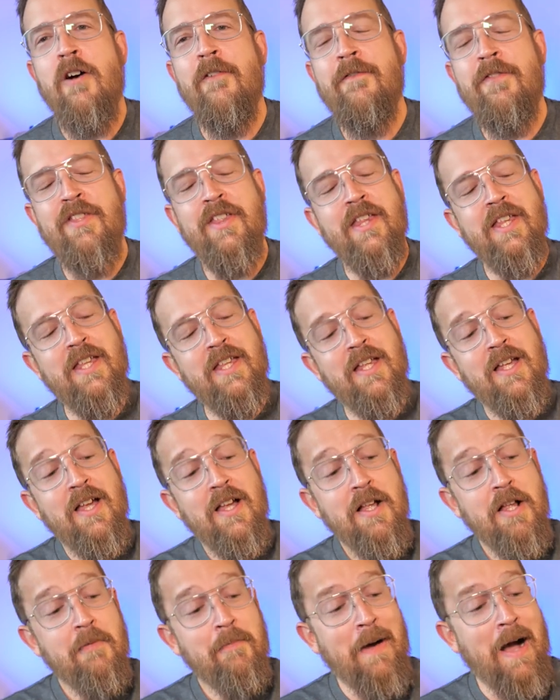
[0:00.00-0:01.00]
of the
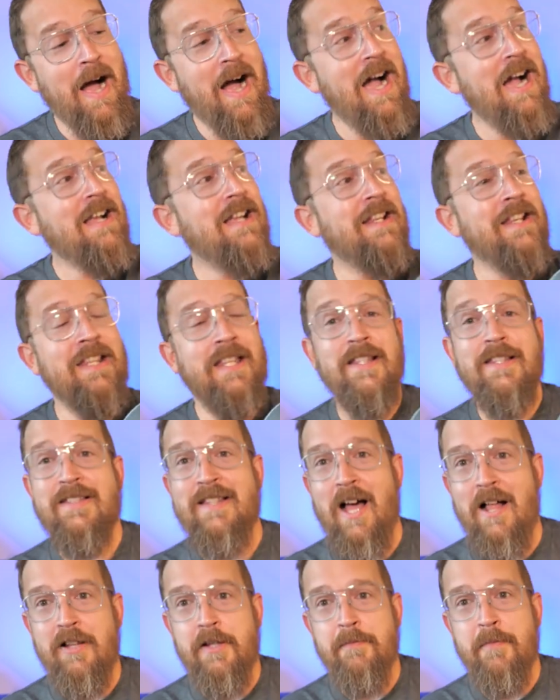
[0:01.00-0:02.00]
Mahogany
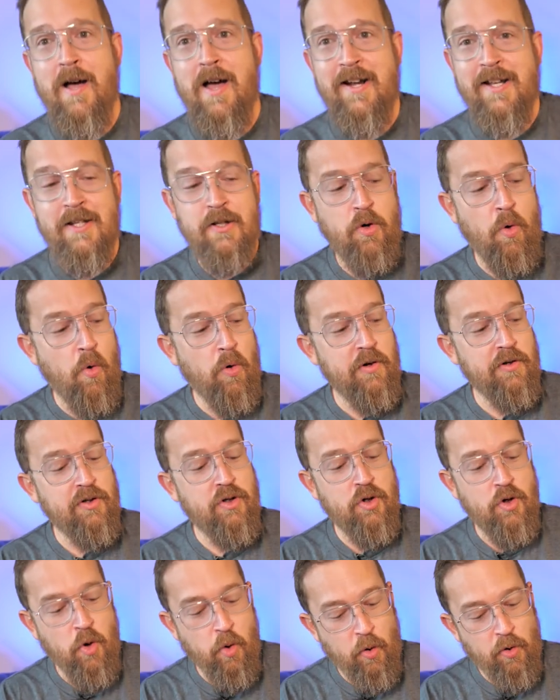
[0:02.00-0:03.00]
Solid Body Core,
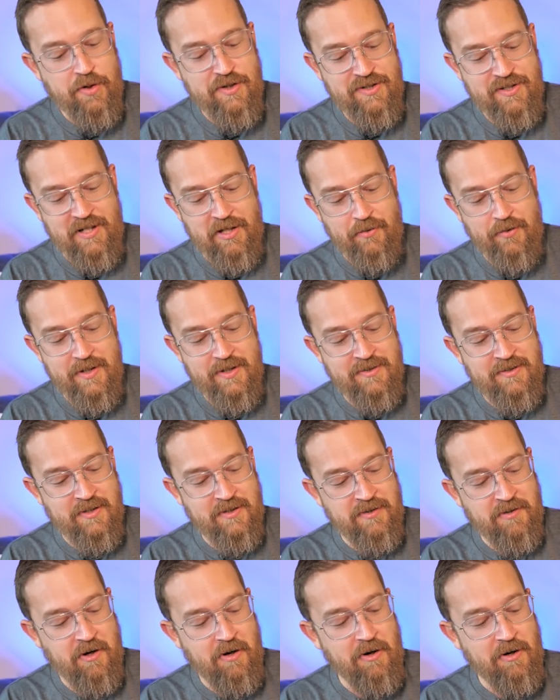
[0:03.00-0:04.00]
Core Series
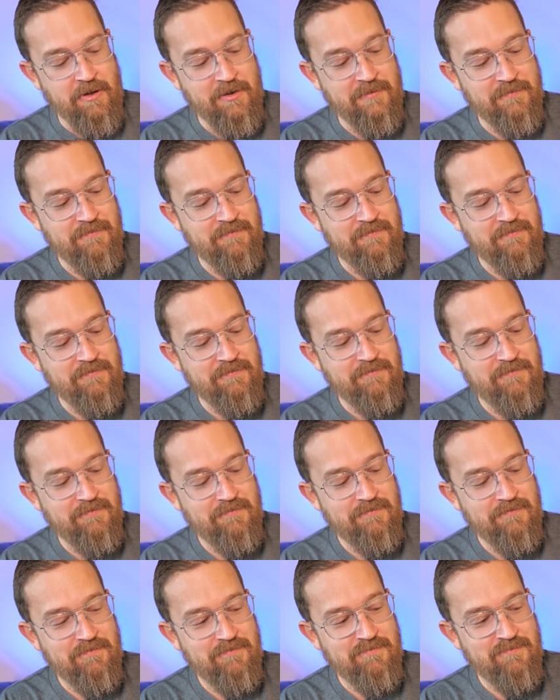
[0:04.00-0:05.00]
guitar.
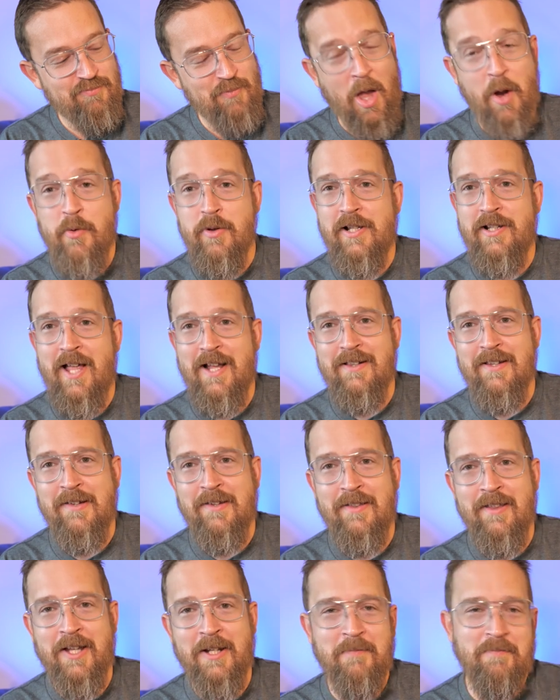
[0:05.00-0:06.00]
I really like
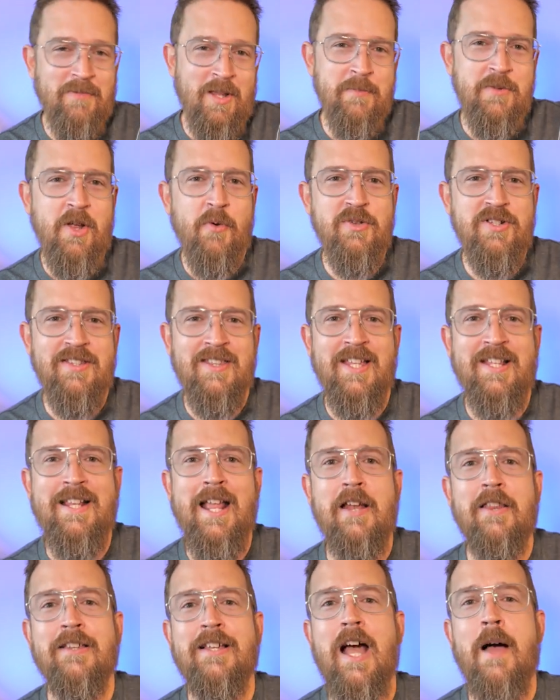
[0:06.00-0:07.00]
this thing. Let me know what you think
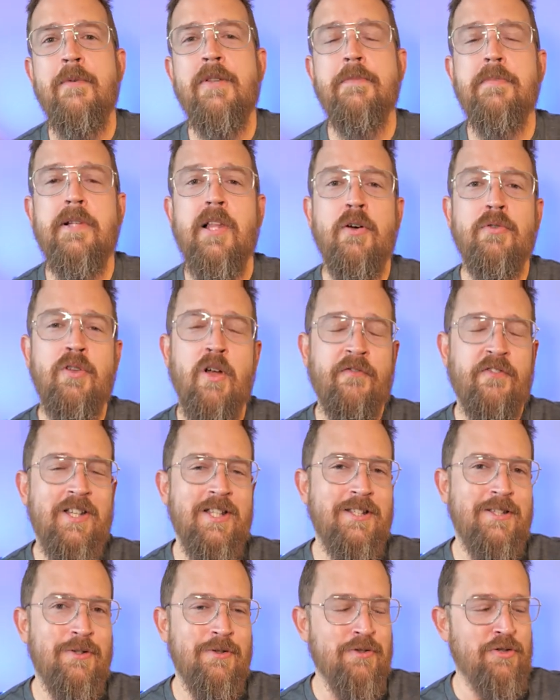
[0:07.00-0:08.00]
down in the comments below. Don't
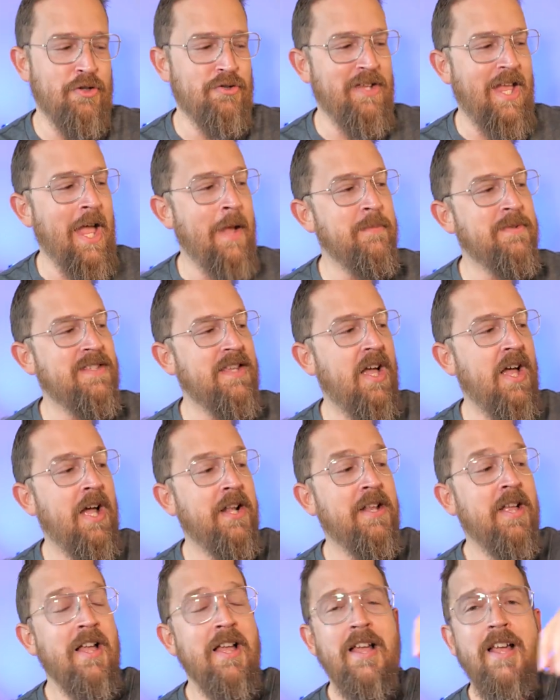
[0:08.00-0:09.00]
forget to use those
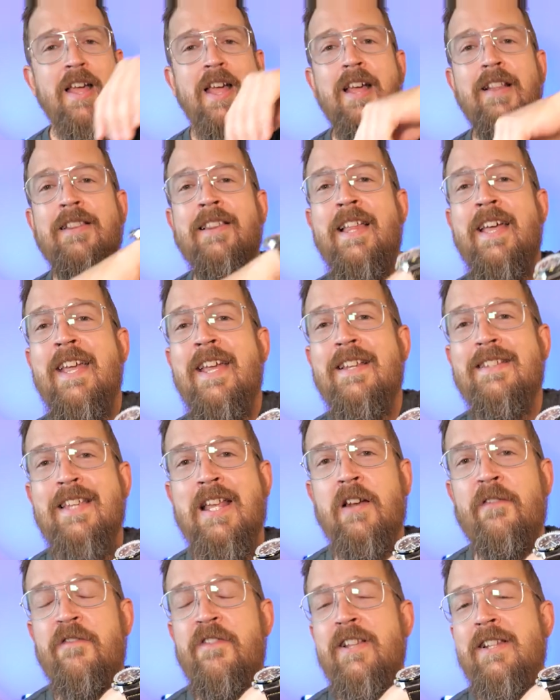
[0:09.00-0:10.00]
Amazon links
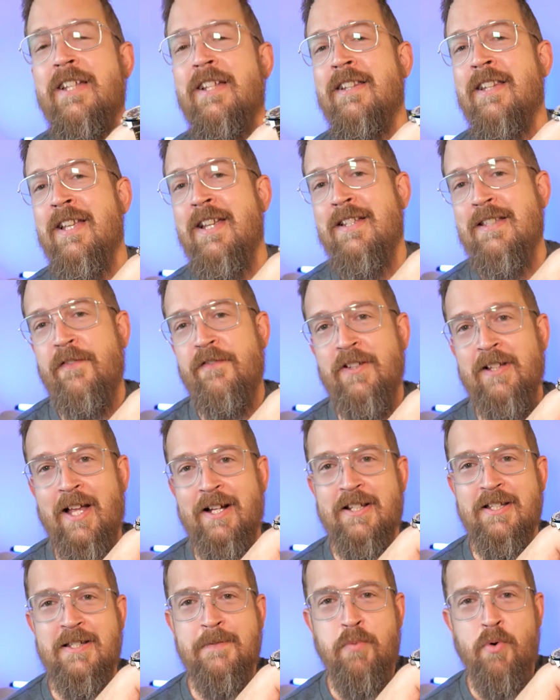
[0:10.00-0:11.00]
and affiliate links if you'd
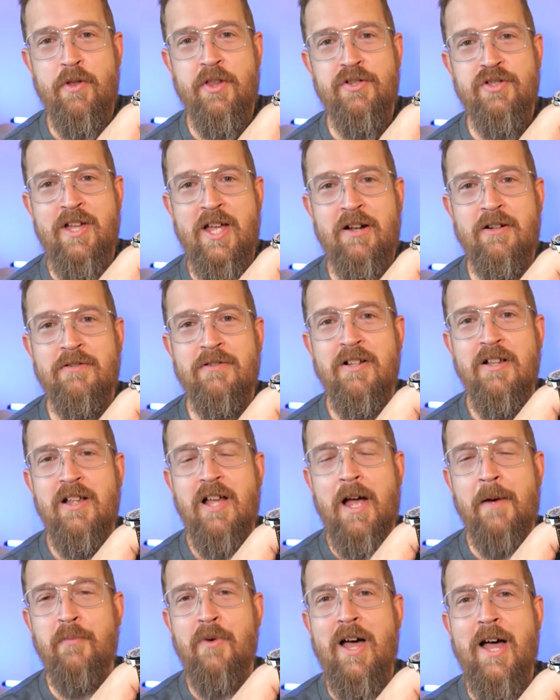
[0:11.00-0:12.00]
like to support the channel.
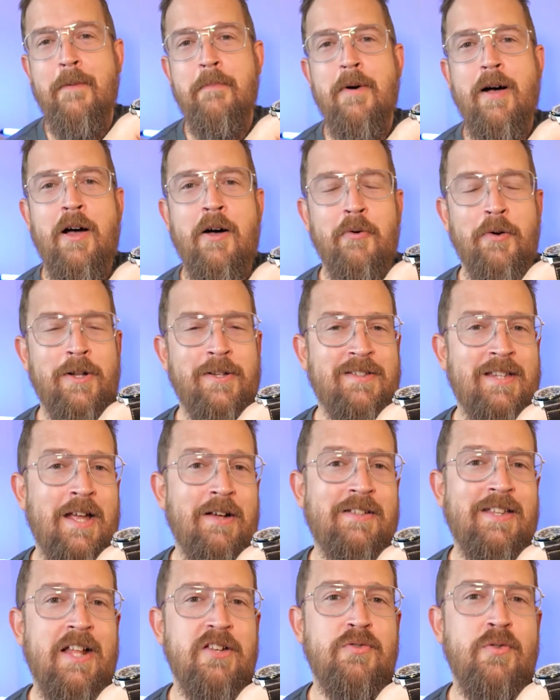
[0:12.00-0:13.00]
I'm Rob. I want to say
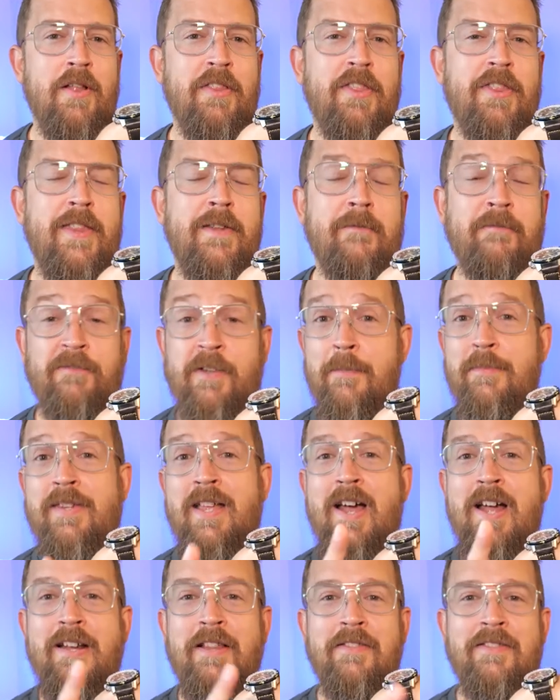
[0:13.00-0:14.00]
I'll catch you on the flip
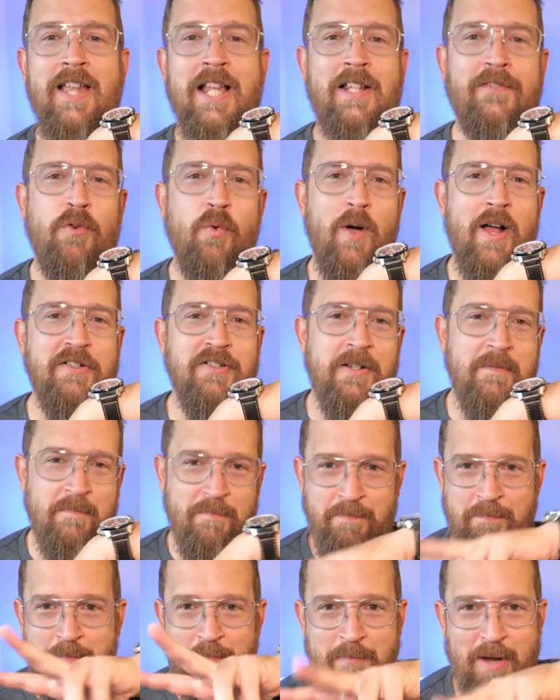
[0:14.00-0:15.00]
side, and thanks for watching.
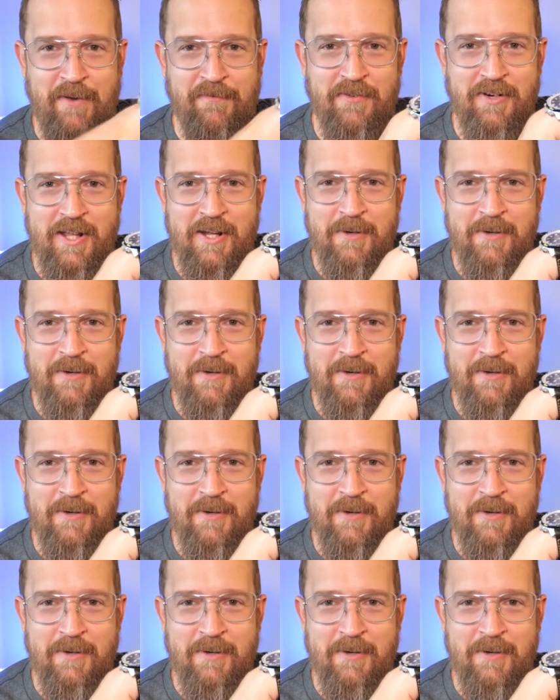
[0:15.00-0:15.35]
Bye for